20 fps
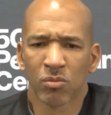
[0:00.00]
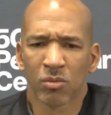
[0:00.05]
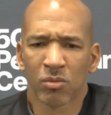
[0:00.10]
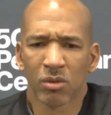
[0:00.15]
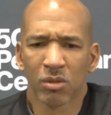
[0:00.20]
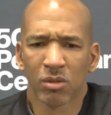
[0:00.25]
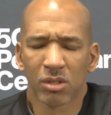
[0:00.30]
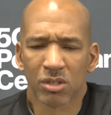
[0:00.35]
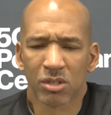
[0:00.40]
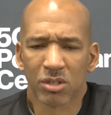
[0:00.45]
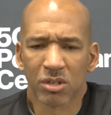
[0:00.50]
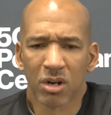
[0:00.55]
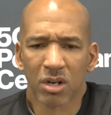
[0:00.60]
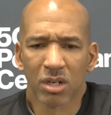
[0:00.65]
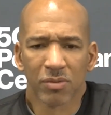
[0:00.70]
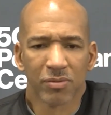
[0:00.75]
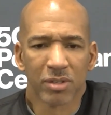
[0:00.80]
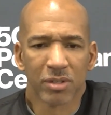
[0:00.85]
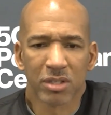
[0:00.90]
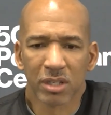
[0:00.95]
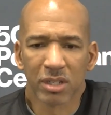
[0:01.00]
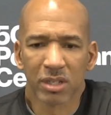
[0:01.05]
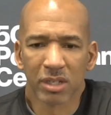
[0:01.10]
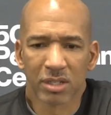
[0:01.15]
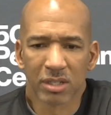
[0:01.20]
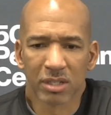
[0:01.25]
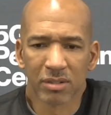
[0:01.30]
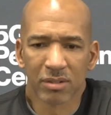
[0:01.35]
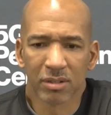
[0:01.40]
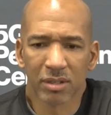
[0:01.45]
start of the
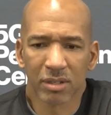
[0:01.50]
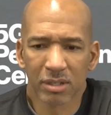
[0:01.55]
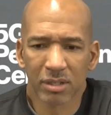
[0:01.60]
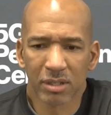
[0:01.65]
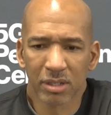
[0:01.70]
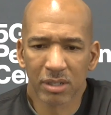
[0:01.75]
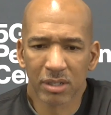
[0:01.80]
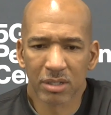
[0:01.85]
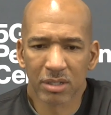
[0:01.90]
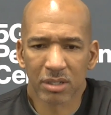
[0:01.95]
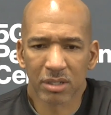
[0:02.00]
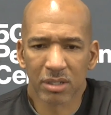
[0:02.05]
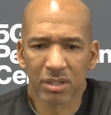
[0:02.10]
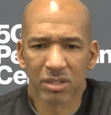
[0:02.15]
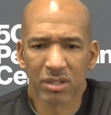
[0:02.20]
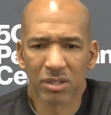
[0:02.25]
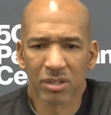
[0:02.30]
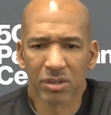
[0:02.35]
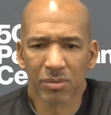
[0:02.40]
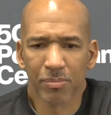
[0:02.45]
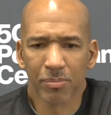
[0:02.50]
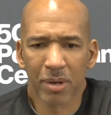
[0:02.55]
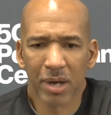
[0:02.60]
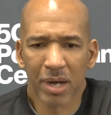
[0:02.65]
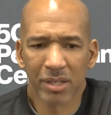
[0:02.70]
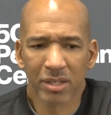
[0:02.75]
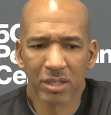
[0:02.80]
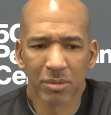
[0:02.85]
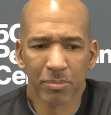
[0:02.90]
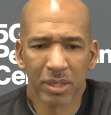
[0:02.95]
season is a
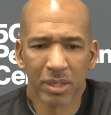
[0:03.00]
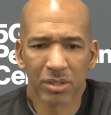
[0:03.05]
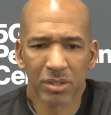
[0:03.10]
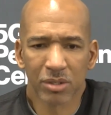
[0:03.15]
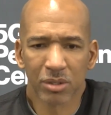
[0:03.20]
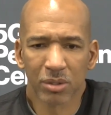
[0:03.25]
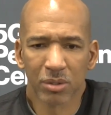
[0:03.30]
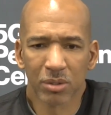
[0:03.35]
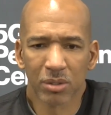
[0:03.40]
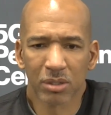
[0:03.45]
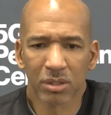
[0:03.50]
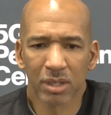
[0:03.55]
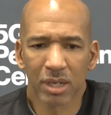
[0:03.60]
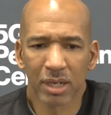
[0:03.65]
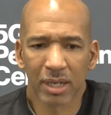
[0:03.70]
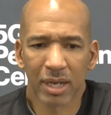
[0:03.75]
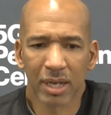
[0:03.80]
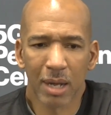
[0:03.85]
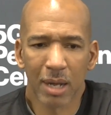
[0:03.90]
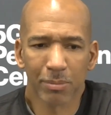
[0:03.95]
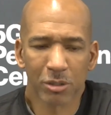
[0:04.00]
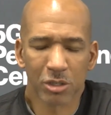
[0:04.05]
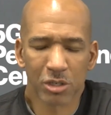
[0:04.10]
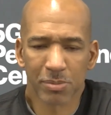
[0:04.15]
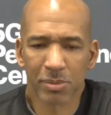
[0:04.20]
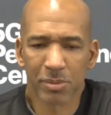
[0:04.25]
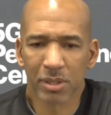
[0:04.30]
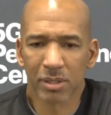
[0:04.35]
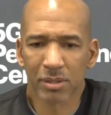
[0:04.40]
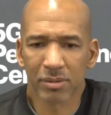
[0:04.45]
monumental
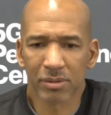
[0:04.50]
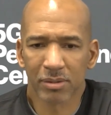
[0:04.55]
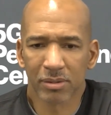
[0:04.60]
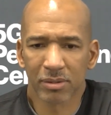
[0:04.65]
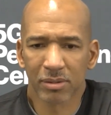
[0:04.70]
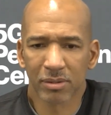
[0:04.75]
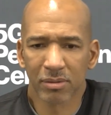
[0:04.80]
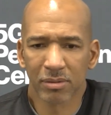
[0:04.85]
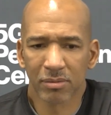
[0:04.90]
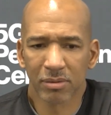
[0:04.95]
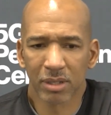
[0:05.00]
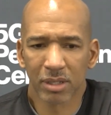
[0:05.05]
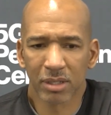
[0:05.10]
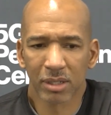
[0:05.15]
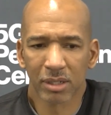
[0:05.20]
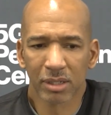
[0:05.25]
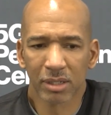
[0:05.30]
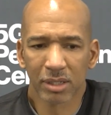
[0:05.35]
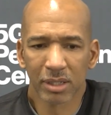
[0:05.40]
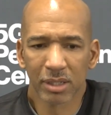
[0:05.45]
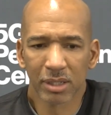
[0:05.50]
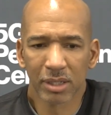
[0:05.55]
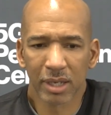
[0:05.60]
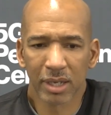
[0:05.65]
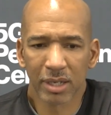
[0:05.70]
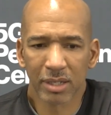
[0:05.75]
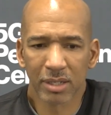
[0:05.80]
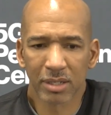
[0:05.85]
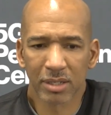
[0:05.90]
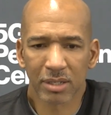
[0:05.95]
accomplishment that the league
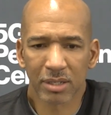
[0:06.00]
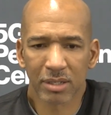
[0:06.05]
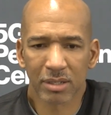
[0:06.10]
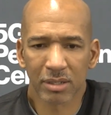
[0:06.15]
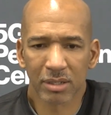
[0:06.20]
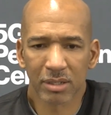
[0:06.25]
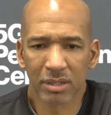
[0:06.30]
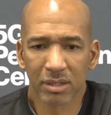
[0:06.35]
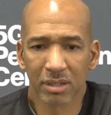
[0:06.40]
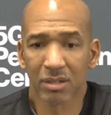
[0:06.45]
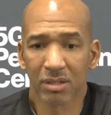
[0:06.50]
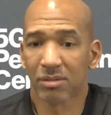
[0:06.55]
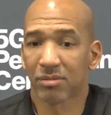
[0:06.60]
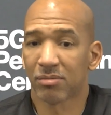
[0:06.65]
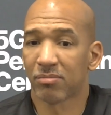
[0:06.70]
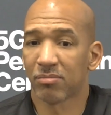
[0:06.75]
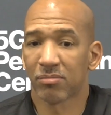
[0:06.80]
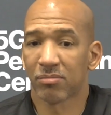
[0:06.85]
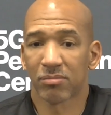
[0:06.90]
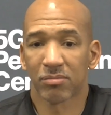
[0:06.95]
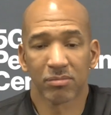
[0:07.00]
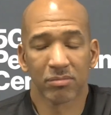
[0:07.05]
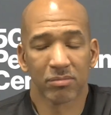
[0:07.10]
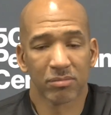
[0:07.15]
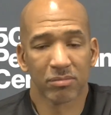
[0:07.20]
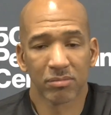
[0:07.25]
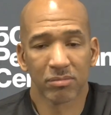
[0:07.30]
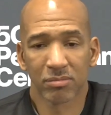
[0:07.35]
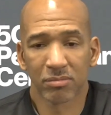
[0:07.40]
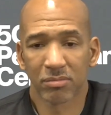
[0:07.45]
has, you know,
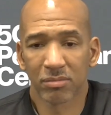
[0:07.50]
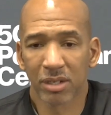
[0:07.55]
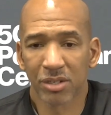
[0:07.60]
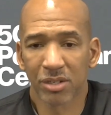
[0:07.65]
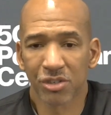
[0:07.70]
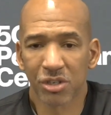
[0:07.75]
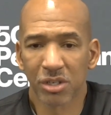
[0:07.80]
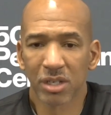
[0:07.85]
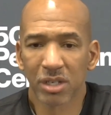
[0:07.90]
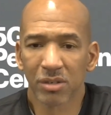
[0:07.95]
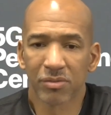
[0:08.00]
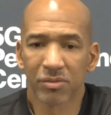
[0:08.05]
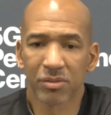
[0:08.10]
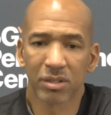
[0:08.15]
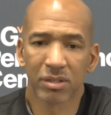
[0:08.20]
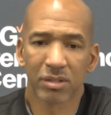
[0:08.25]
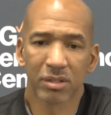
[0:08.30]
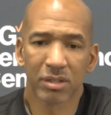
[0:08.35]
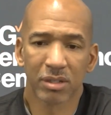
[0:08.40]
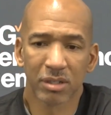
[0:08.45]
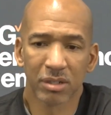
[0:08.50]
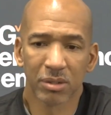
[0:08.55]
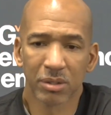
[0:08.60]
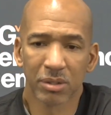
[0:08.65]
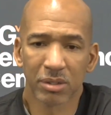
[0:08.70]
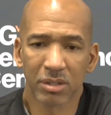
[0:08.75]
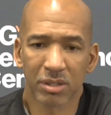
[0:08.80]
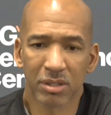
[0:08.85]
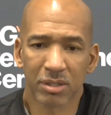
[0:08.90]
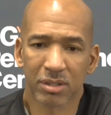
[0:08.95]
achieved. You know,
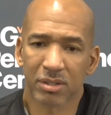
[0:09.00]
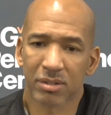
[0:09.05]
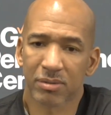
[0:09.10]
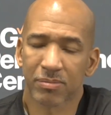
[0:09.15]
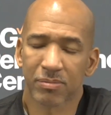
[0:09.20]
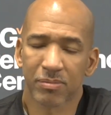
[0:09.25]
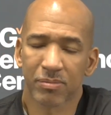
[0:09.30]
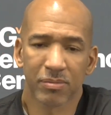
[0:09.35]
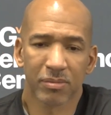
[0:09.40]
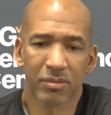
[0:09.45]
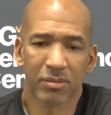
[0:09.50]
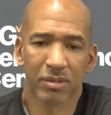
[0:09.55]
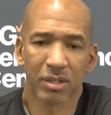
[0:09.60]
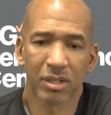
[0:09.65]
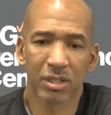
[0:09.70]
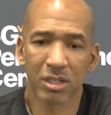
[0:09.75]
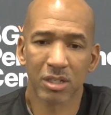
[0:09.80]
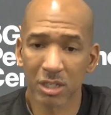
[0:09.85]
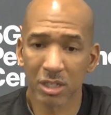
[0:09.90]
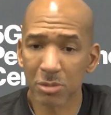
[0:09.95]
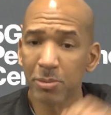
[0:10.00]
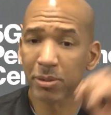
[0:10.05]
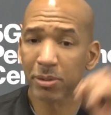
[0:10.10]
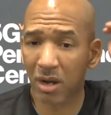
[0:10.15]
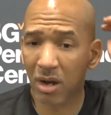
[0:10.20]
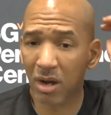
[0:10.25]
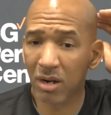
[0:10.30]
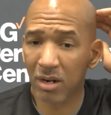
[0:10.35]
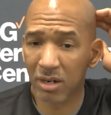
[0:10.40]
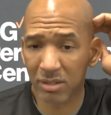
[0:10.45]
it's been
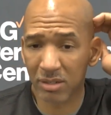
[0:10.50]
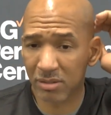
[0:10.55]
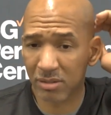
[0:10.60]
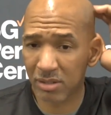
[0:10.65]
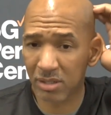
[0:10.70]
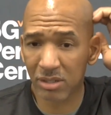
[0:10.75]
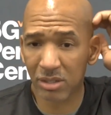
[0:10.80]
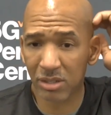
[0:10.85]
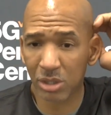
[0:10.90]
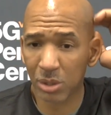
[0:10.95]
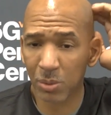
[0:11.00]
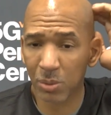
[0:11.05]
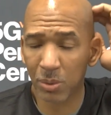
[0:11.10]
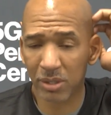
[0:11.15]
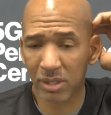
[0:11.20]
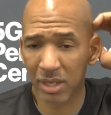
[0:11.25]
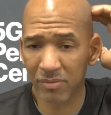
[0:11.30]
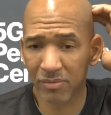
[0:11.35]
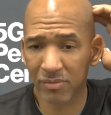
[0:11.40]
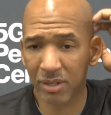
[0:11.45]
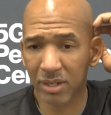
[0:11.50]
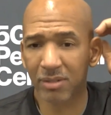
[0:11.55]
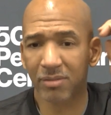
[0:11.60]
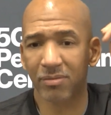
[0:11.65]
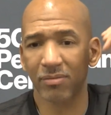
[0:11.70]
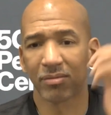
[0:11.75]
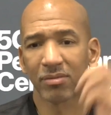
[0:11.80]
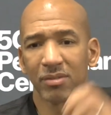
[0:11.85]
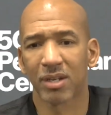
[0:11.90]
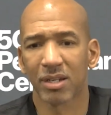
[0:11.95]
hard to do what they've done.
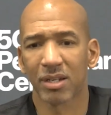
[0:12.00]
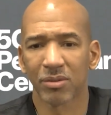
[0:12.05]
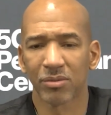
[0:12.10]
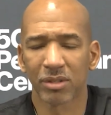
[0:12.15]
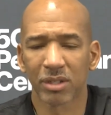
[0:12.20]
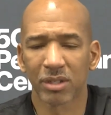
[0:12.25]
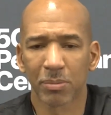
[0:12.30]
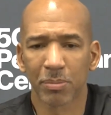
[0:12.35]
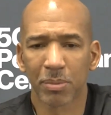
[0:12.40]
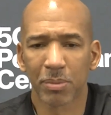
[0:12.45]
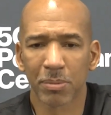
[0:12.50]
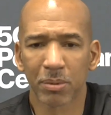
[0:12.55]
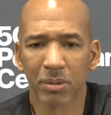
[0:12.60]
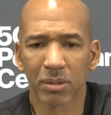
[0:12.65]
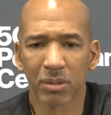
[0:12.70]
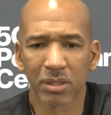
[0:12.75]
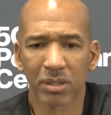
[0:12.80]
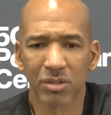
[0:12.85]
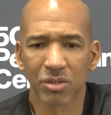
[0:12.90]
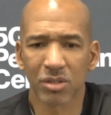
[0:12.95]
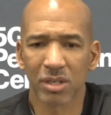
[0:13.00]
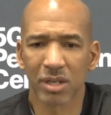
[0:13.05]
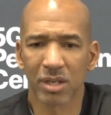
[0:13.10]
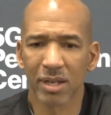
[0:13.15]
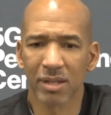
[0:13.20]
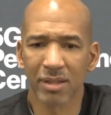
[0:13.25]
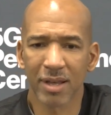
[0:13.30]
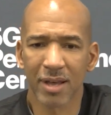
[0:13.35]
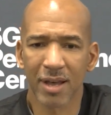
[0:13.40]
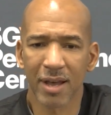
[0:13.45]
I don't think people
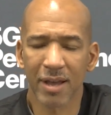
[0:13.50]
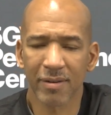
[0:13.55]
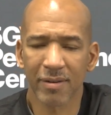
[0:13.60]
understand that.